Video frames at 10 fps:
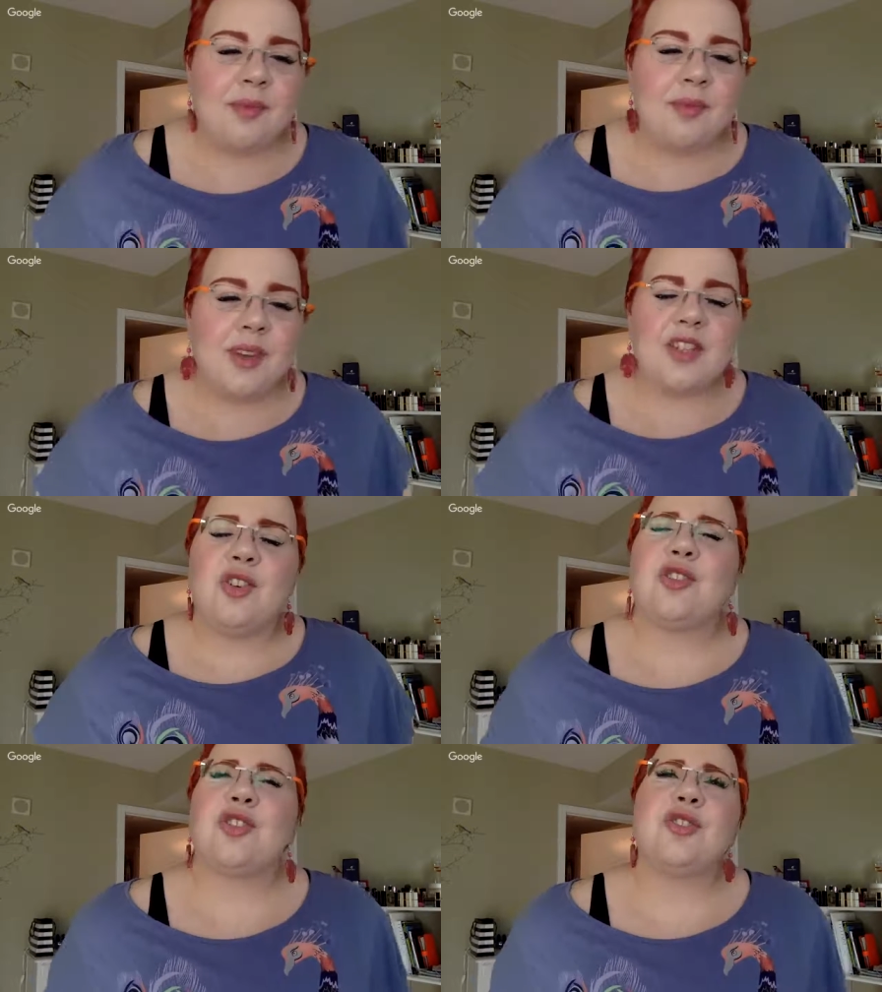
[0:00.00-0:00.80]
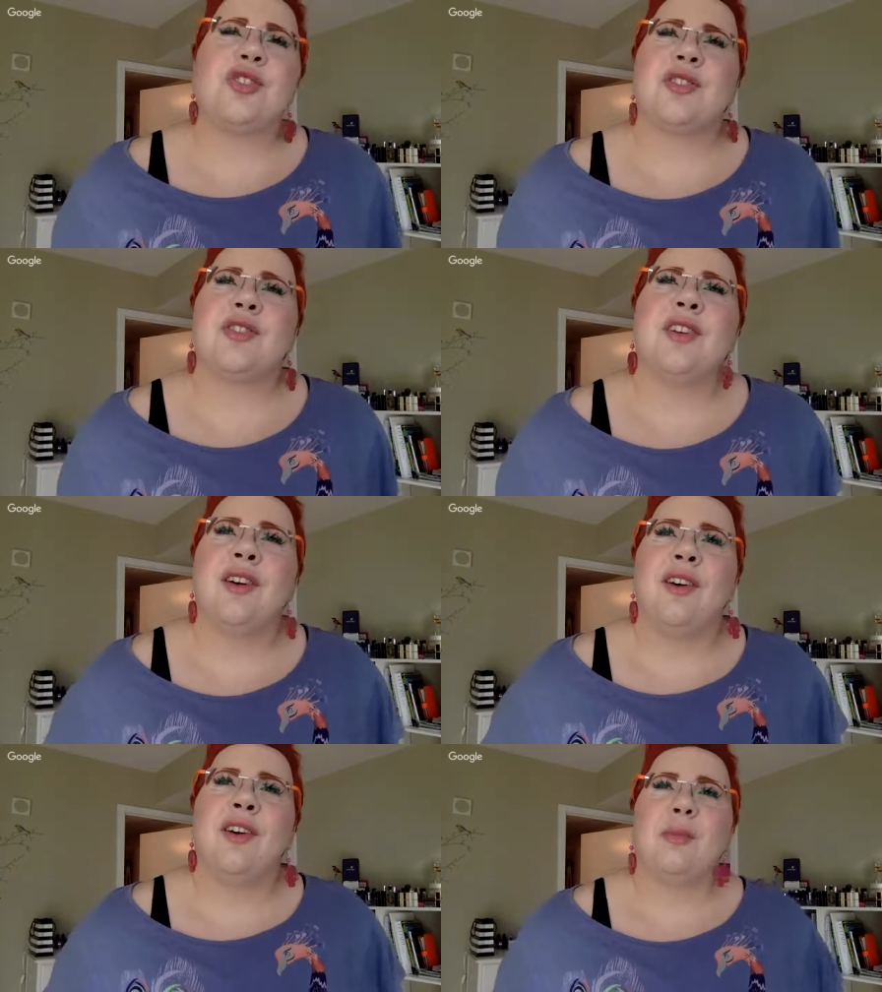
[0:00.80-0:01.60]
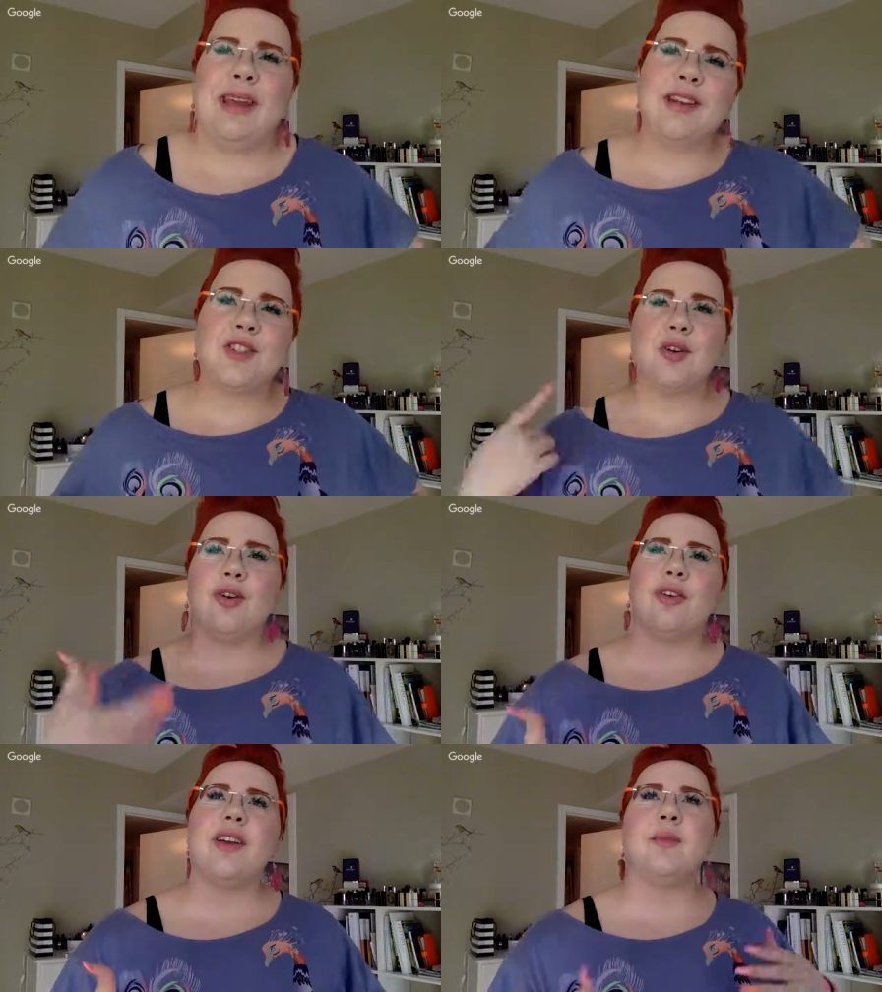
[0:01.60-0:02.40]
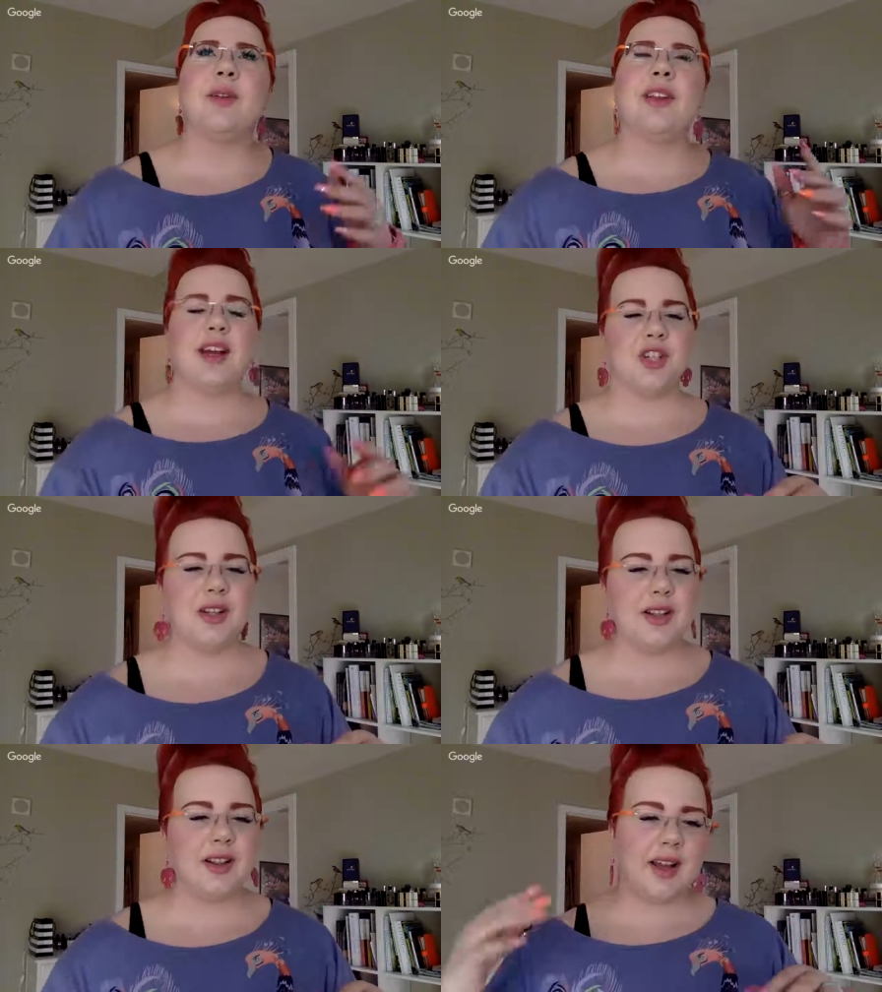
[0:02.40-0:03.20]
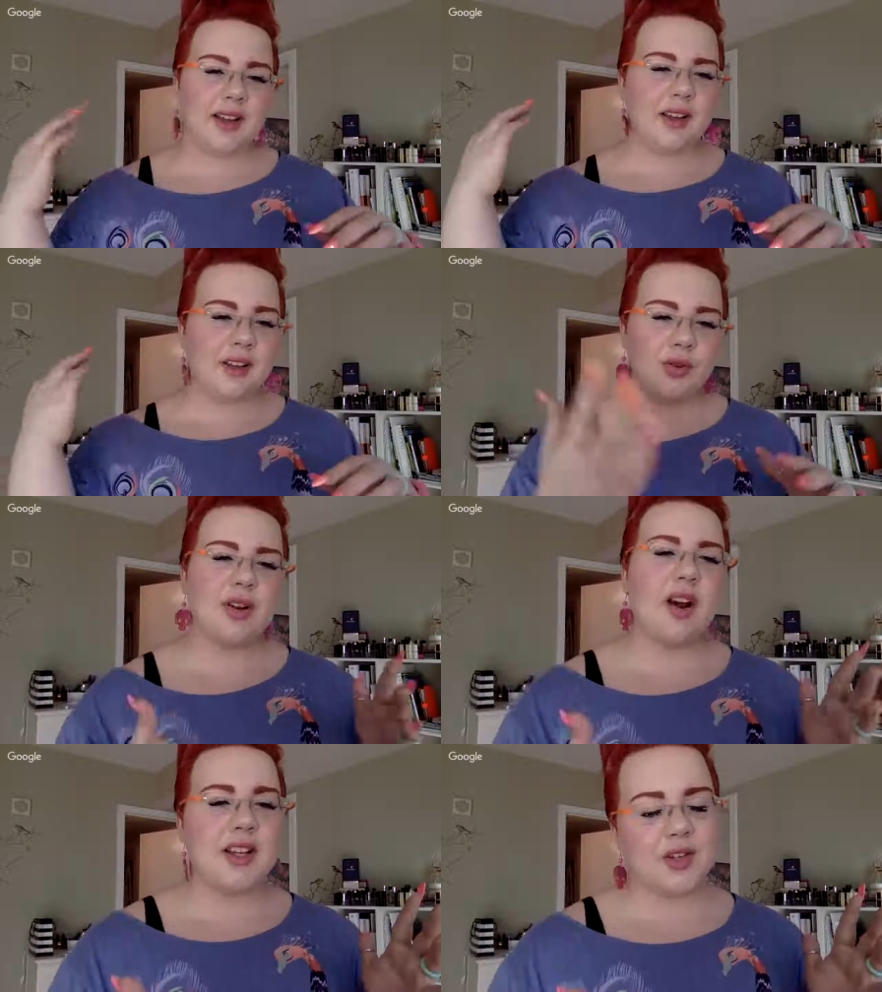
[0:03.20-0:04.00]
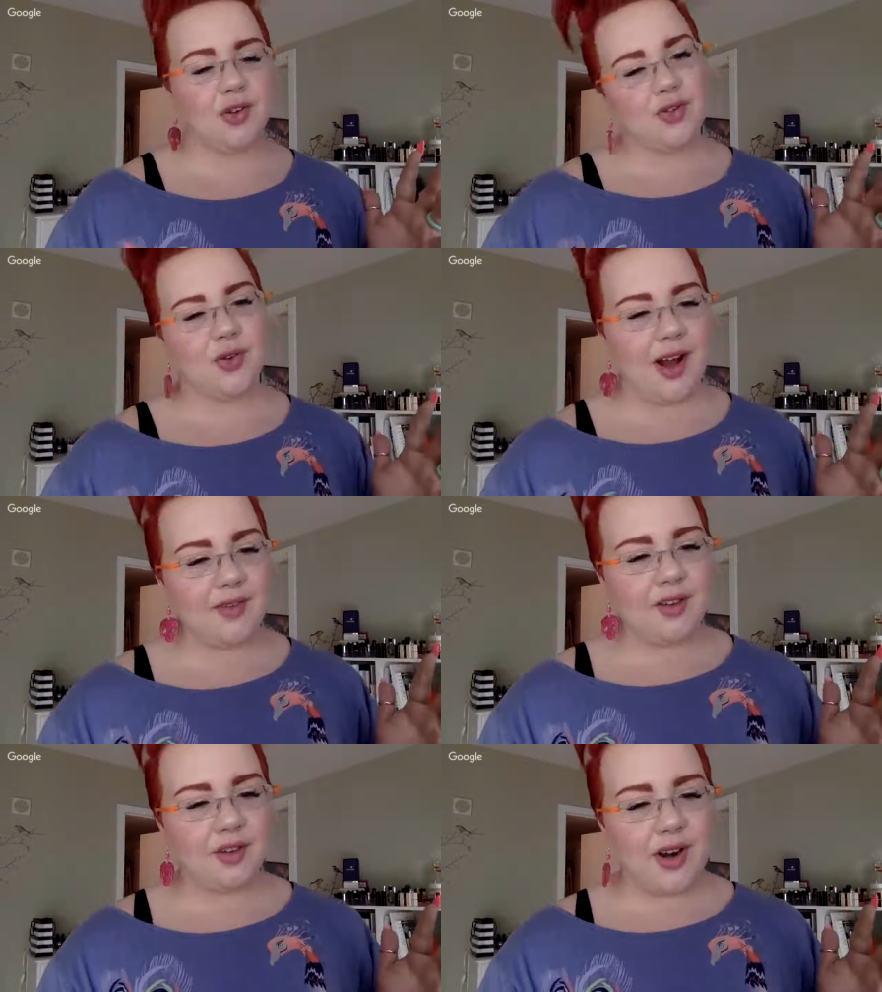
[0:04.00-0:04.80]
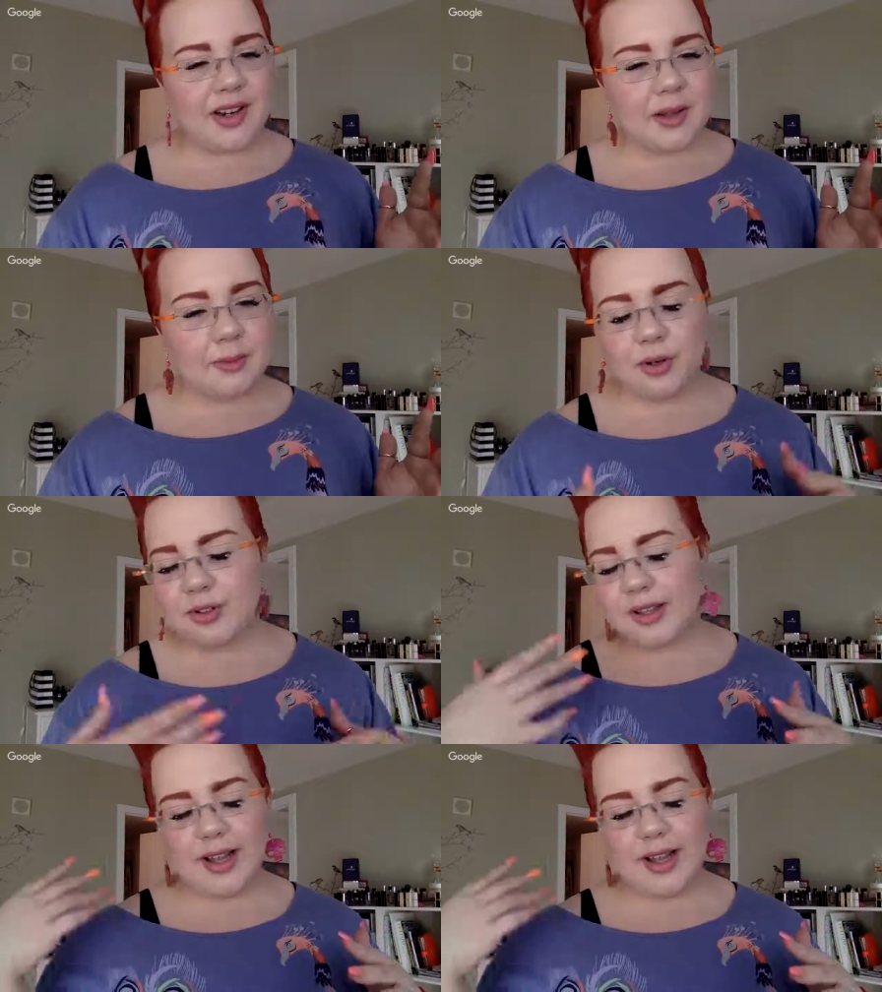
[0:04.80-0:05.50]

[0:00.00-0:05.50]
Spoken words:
it's not just me talking, but actually like you guys also have a great input.